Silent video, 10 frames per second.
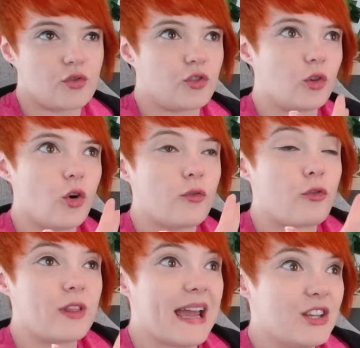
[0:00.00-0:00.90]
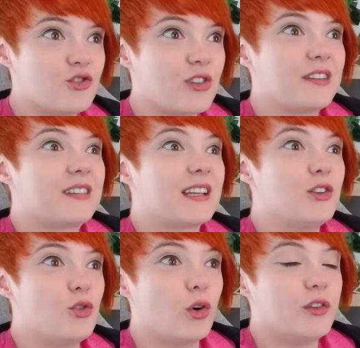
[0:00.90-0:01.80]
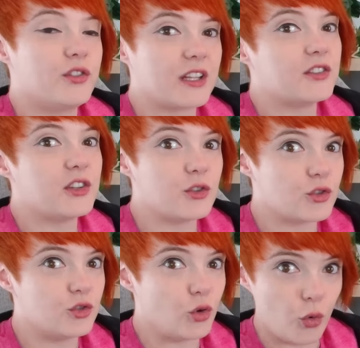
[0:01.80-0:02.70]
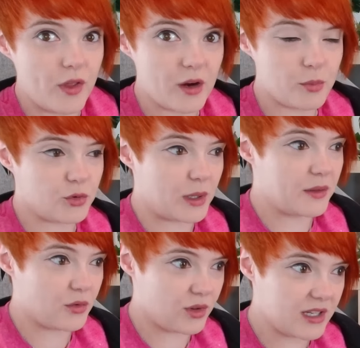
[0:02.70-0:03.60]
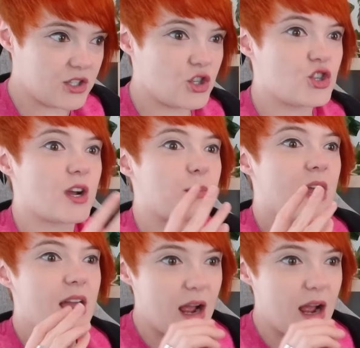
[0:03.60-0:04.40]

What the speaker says: there's a lot of really interesting and nuanced things that you could do there between their relationship